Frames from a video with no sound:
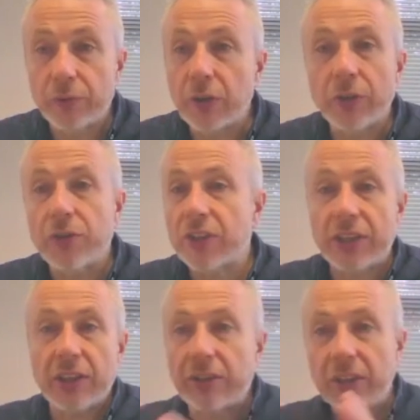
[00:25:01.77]
Don't send
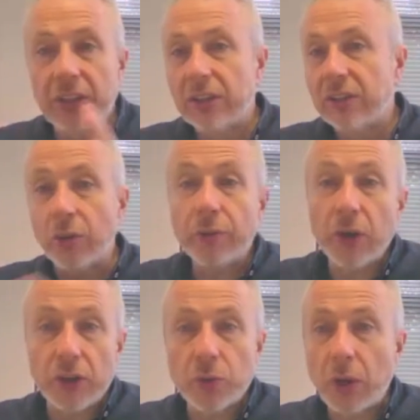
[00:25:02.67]
it your
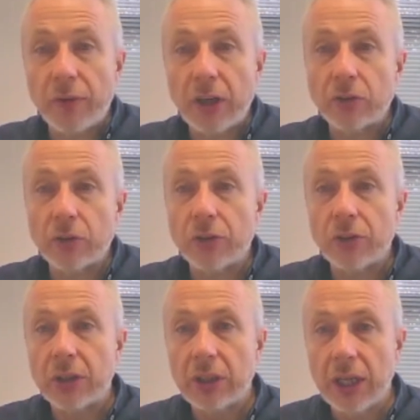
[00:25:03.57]
first 1,200.
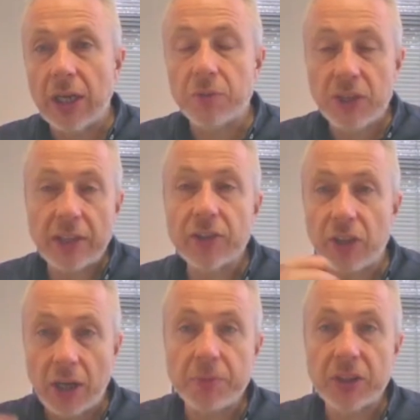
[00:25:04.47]
Take the
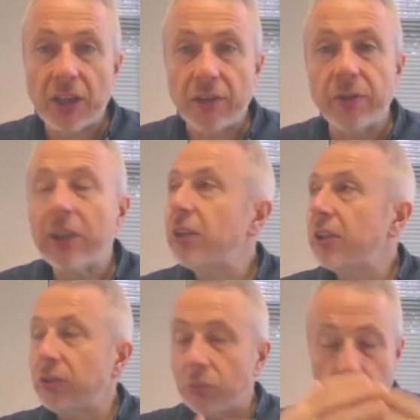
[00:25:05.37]
time to kind of
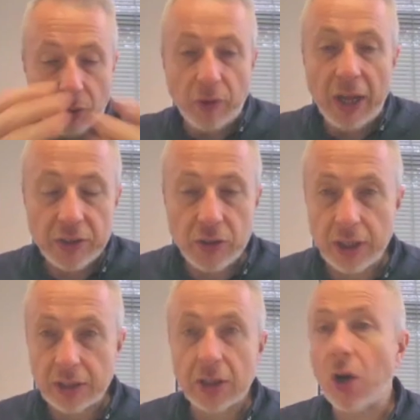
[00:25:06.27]
reflect on
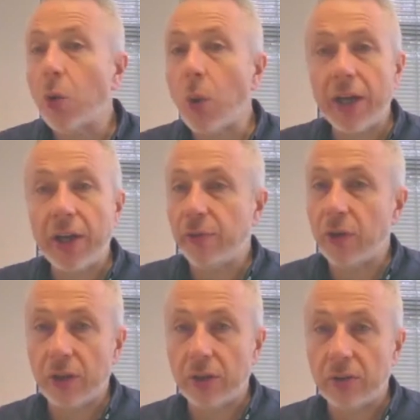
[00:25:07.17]
it, go away
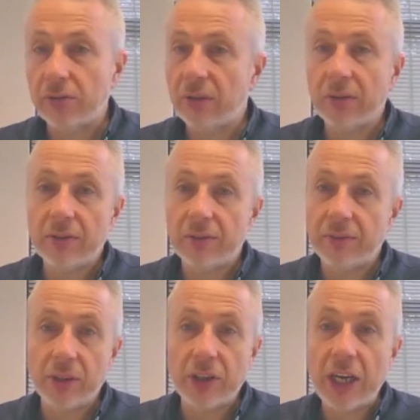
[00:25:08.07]
for
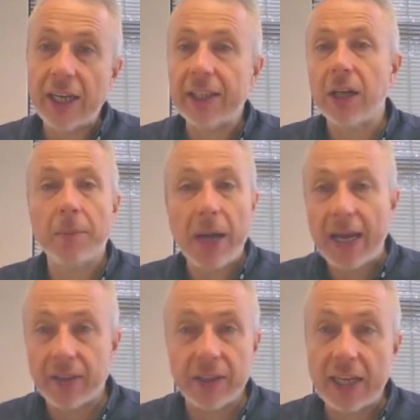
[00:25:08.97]
the day, come
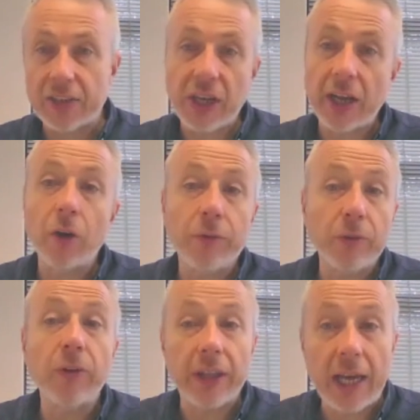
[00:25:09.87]
back the next day. I often
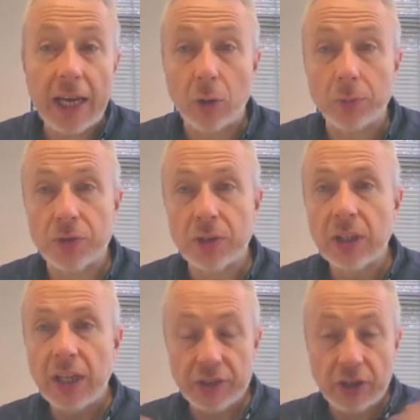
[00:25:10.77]
find that helps,
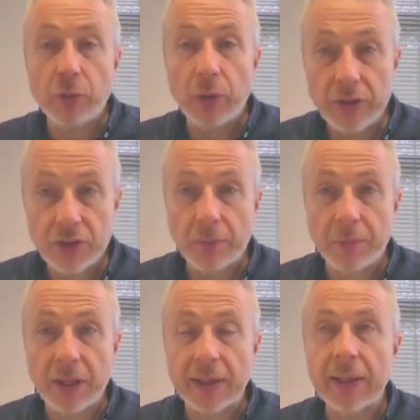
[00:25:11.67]
is I've written
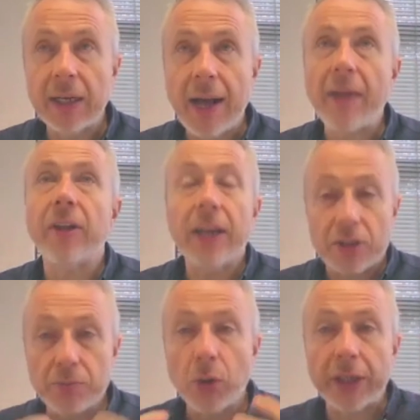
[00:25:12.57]
something and the next
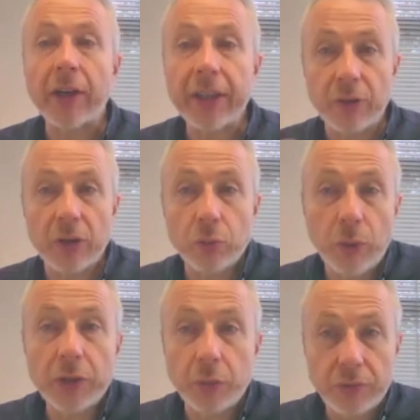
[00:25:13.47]
morning I'll give it a
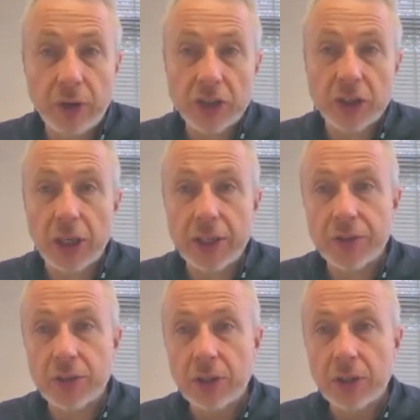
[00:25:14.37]
read with fresh eyes,